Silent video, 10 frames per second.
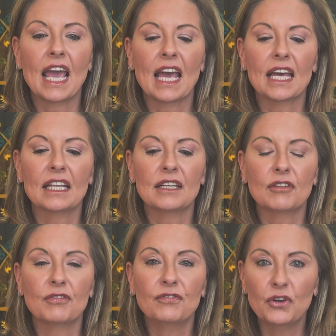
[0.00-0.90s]
and
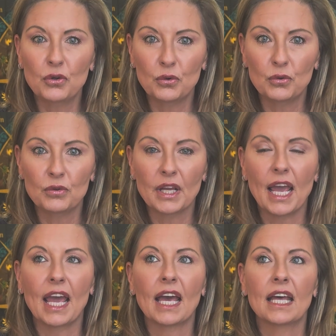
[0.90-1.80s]
food,
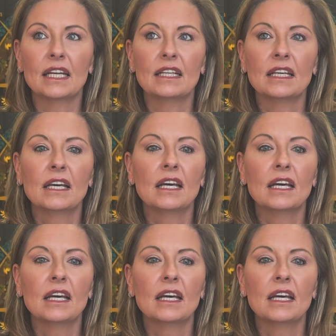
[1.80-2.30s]
and